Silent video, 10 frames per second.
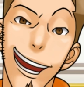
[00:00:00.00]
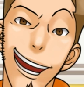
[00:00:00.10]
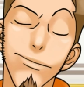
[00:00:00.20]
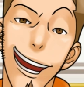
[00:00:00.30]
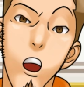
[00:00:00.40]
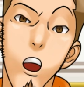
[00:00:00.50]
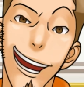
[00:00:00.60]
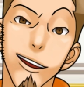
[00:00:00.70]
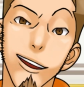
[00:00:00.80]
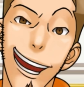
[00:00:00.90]
She wasn't
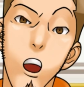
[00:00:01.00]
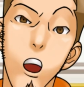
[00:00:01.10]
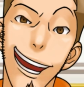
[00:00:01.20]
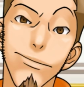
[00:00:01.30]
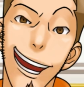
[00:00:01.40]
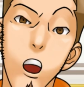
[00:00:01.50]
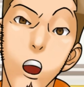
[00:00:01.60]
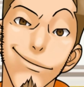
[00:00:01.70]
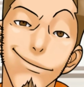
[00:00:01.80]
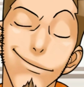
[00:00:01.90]
home, man,
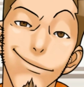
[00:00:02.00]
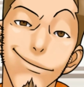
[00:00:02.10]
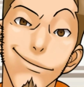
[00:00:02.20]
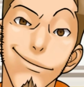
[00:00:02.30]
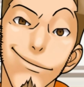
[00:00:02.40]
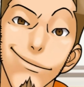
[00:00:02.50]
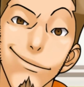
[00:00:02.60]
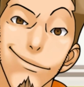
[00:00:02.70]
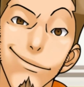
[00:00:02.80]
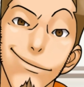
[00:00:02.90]
so, like, I
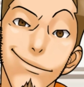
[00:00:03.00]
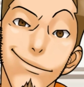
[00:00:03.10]
didn't